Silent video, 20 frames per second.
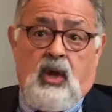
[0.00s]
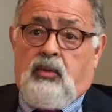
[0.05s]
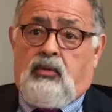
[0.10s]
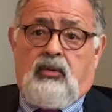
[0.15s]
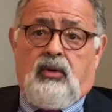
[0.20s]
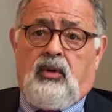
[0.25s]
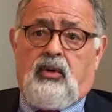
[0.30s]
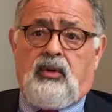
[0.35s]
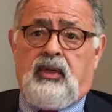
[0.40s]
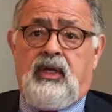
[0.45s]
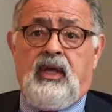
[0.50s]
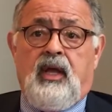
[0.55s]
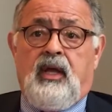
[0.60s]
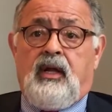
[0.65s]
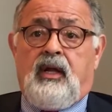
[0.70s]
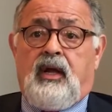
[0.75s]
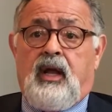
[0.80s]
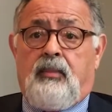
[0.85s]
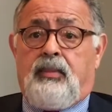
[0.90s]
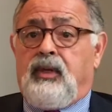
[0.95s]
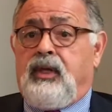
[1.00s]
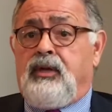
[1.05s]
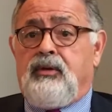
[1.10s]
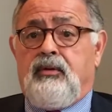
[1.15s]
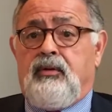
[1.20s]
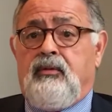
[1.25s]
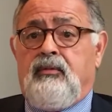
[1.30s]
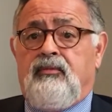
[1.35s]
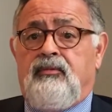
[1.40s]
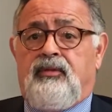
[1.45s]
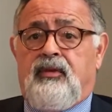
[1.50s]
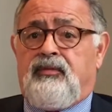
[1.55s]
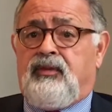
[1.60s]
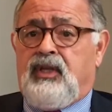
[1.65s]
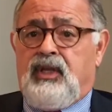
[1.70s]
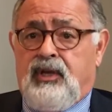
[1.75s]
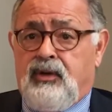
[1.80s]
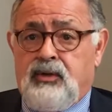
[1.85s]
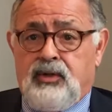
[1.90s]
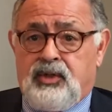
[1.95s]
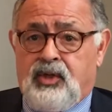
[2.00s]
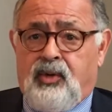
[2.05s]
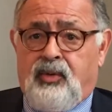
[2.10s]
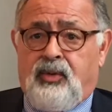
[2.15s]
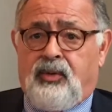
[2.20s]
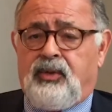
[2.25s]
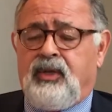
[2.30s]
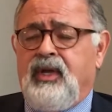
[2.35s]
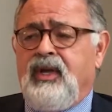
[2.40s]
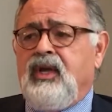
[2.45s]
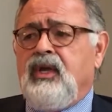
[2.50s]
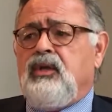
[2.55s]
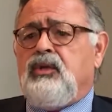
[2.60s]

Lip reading: We're only a couple 150 years old.